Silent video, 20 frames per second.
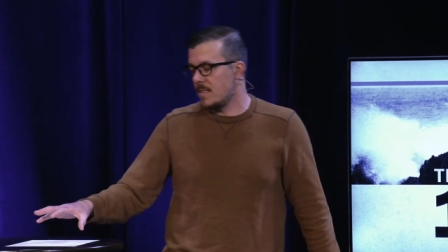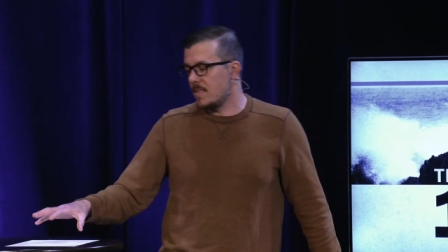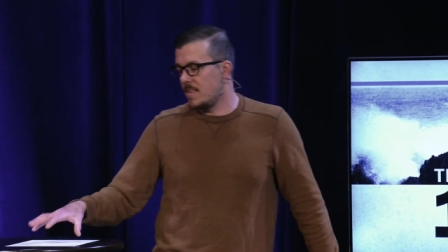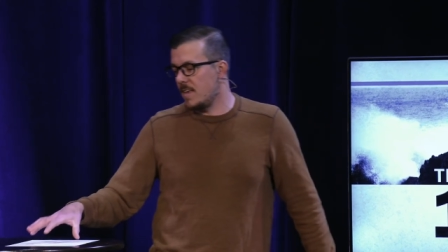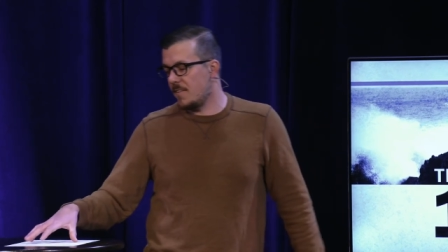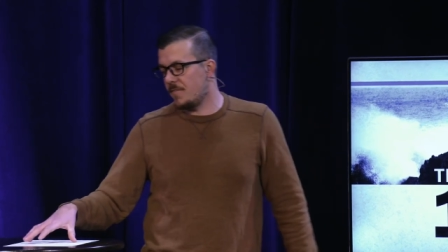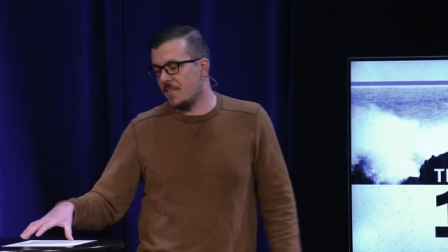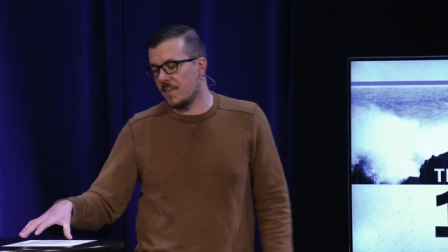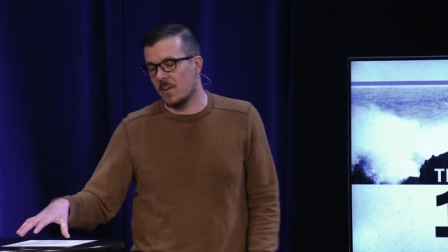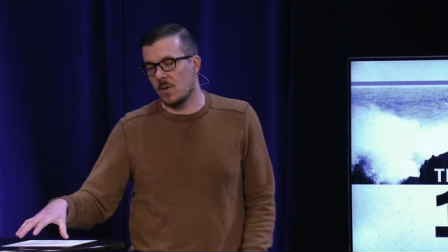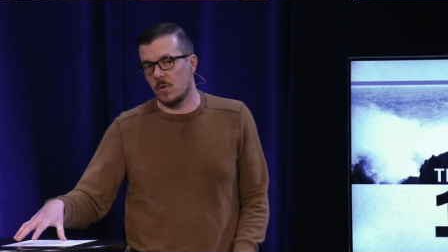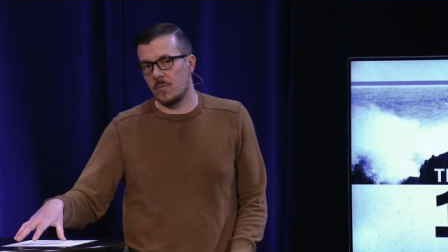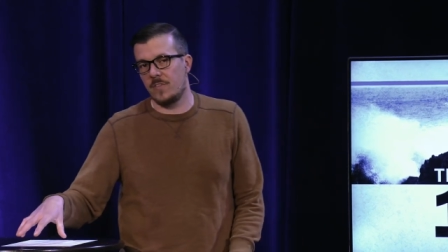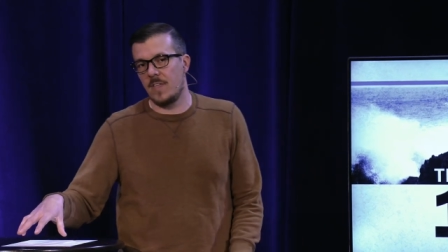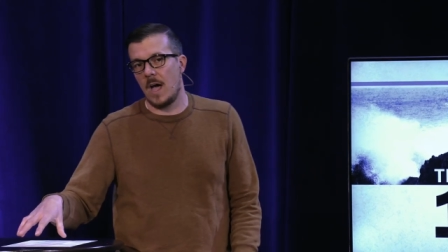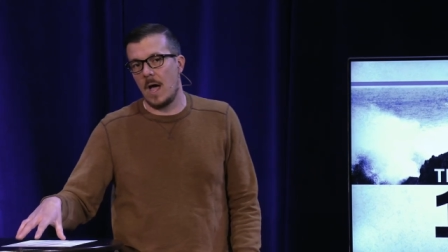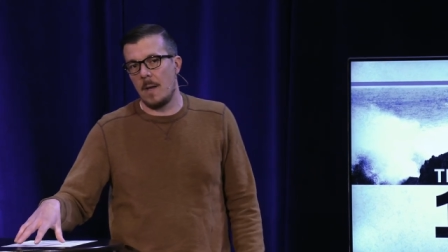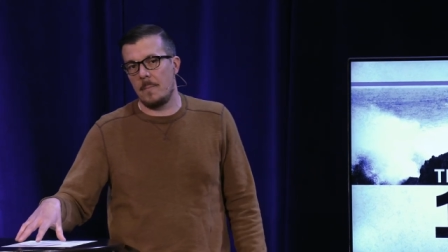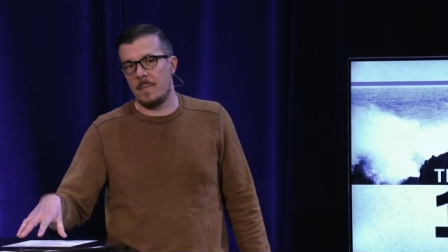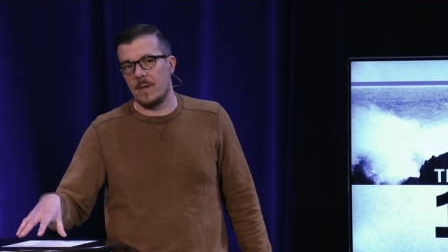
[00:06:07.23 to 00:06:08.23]
difficult
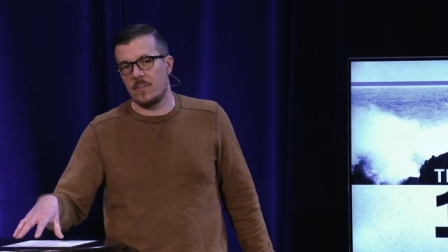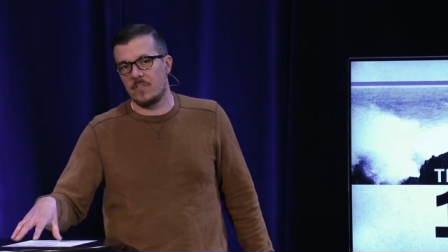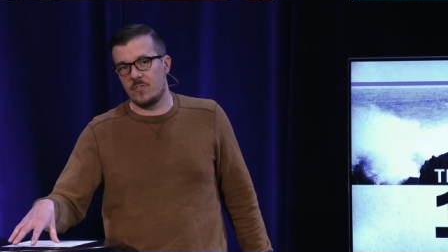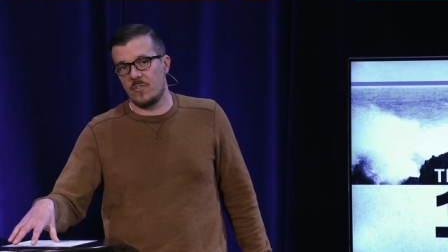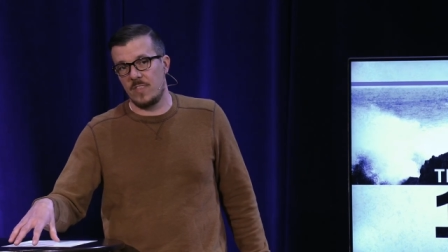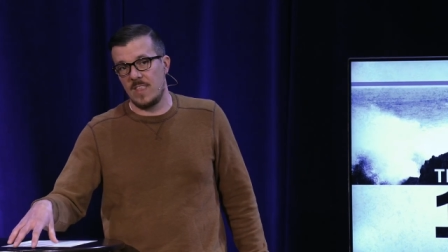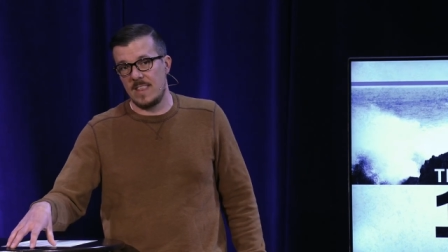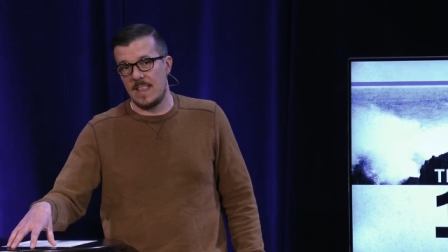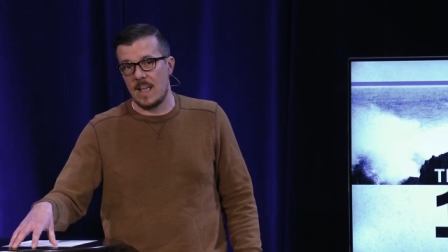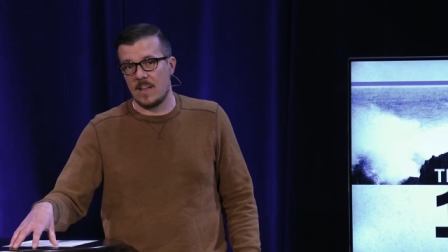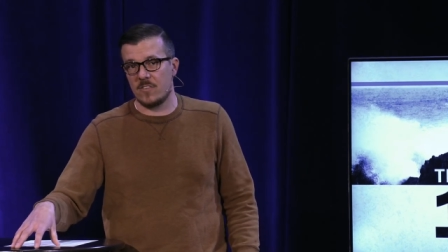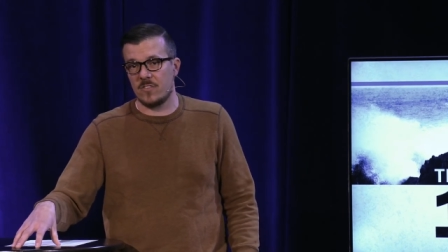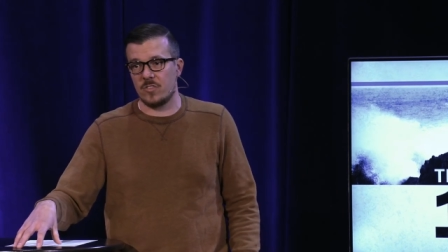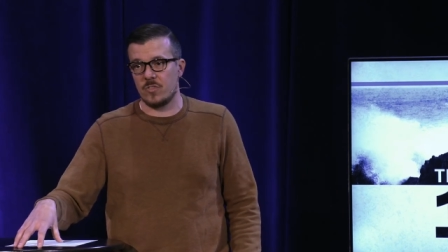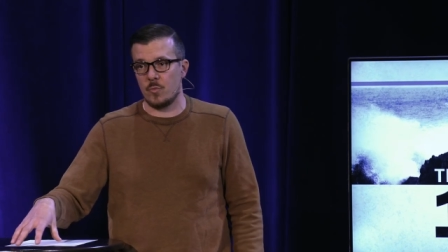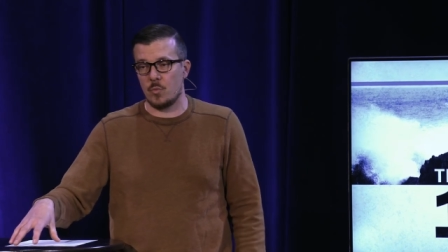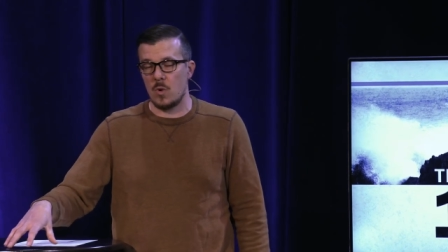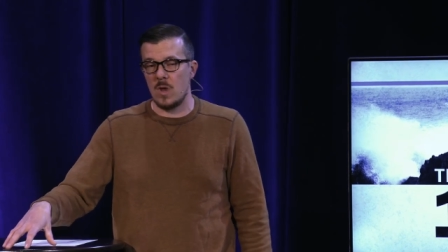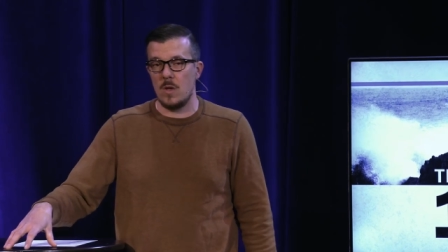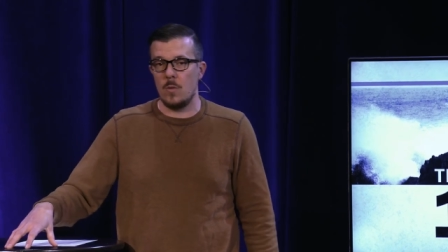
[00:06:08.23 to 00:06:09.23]
topics for the next
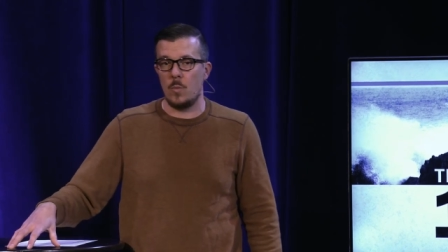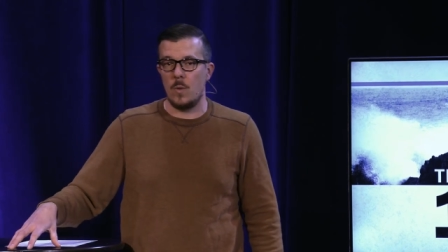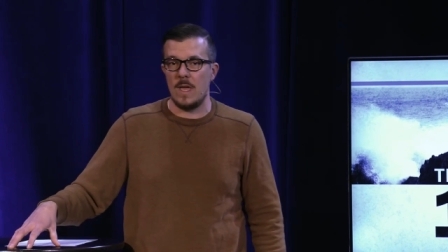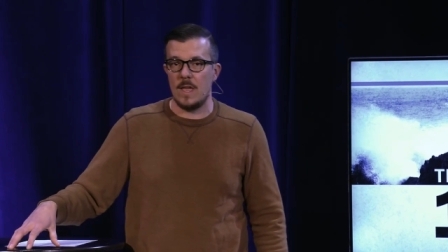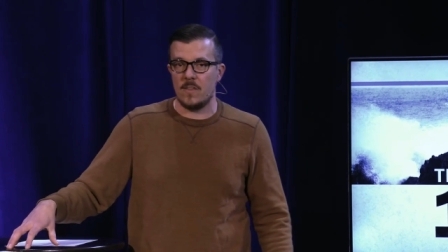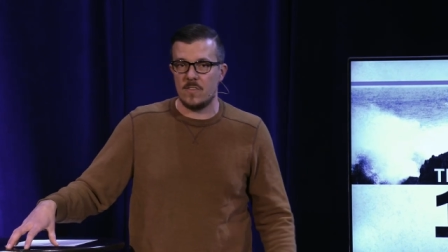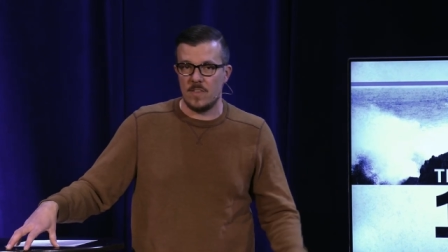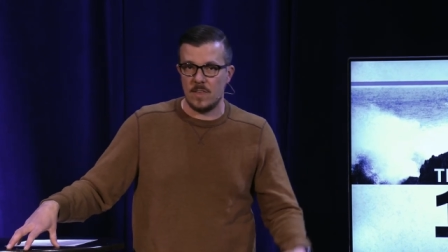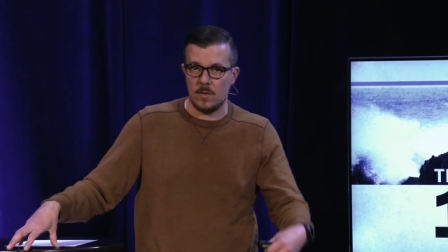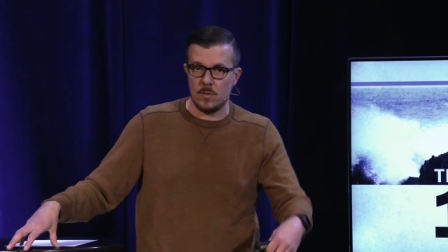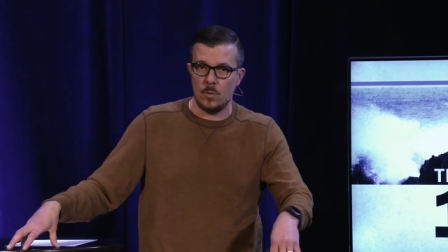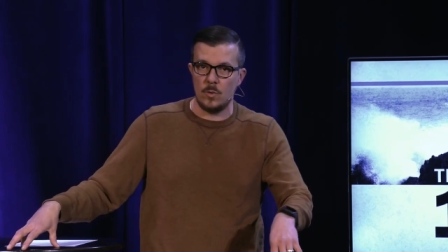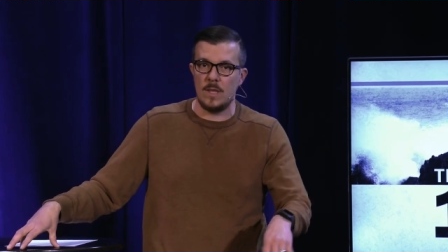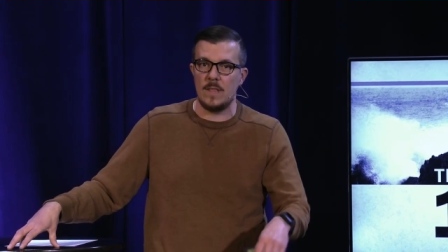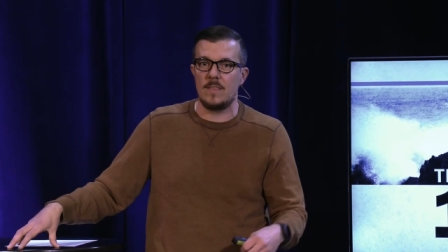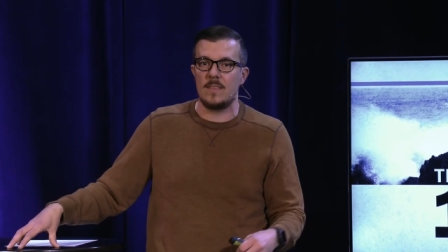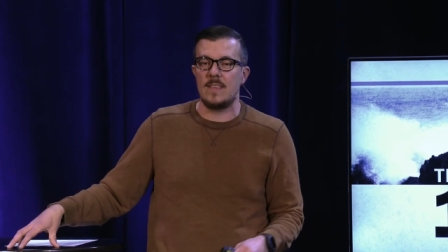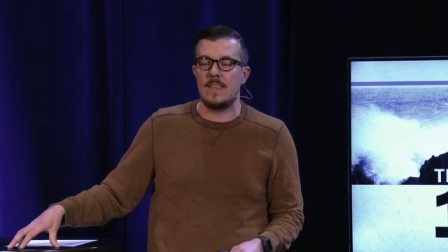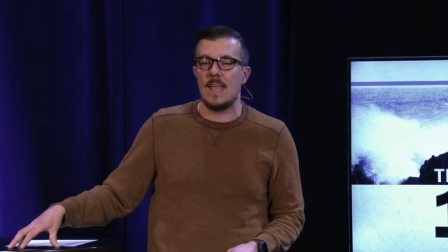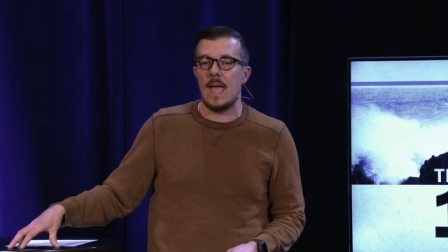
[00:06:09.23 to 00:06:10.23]
three weeks,
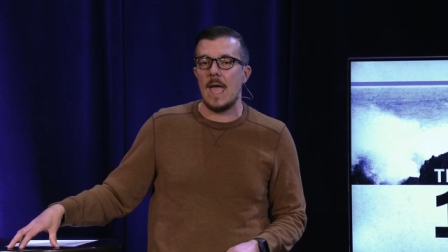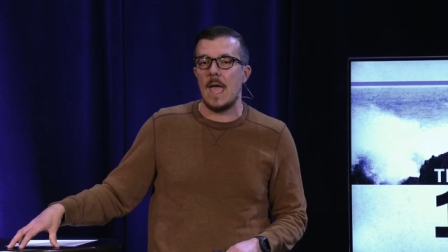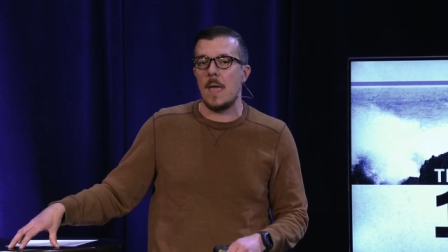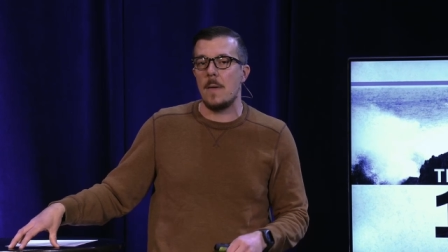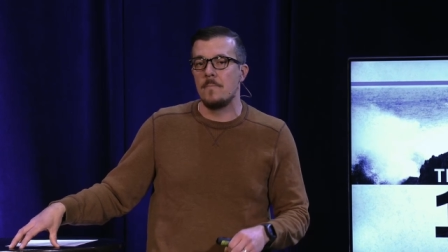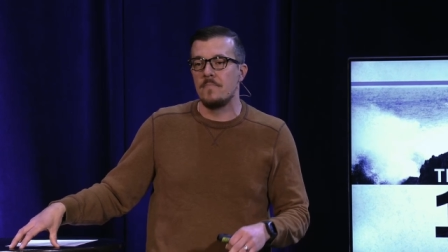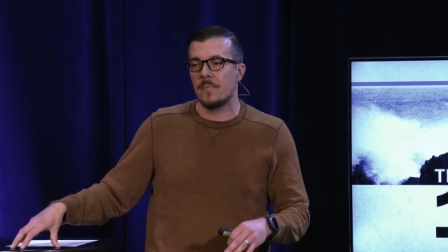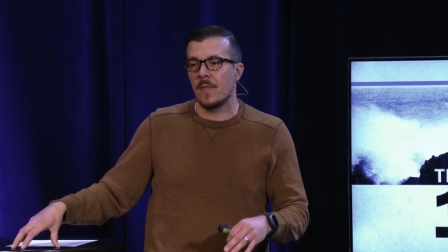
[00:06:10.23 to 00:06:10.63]
including today.